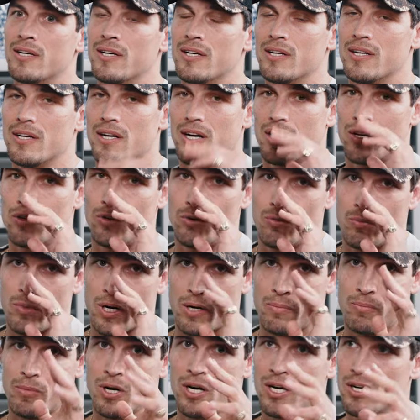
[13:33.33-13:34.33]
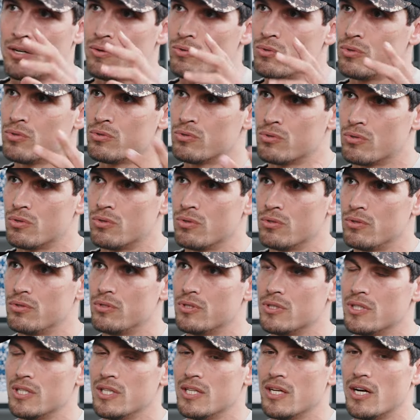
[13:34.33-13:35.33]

Yeah. I knew my mind was good.